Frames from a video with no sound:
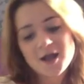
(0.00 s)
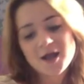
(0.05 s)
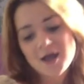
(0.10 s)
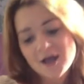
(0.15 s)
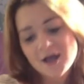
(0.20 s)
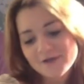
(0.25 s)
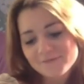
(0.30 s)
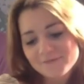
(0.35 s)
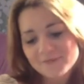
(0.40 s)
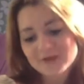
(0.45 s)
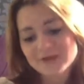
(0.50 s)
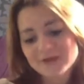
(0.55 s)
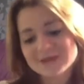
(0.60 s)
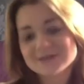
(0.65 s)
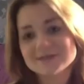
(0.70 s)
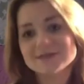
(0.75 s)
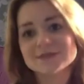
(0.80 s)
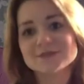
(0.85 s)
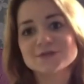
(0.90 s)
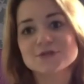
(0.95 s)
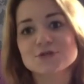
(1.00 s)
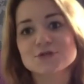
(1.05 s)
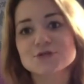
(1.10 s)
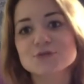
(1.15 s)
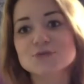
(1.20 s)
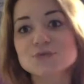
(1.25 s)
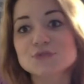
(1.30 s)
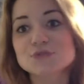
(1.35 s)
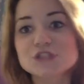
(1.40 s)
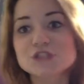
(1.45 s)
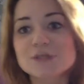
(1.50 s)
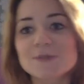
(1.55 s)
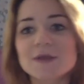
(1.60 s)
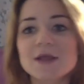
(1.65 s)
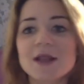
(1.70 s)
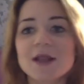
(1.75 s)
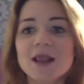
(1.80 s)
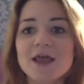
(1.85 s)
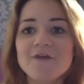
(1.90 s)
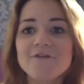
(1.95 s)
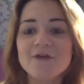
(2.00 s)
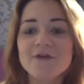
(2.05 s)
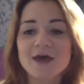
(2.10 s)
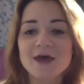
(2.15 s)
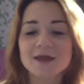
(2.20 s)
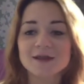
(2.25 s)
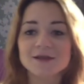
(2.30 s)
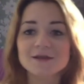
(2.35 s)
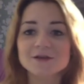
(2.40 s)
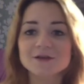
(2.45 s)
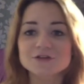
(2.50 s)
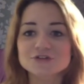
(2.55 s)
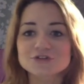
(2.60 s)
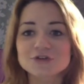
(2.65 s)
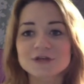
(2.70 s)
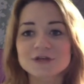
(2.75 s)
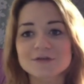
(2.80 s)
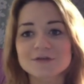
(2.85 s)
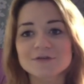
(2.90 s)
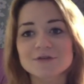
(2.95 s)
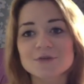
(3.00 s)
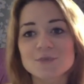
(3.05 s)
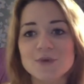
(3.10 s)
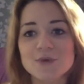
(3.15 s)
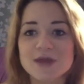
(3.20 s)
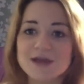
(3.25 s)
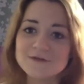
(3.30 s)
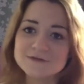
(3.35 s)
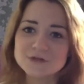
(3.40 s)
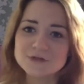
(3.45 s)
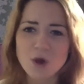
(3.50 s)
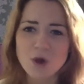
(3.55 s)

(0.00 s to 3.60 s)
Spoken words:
I've been listening to Jimmy Cliff and Katrina and the Waves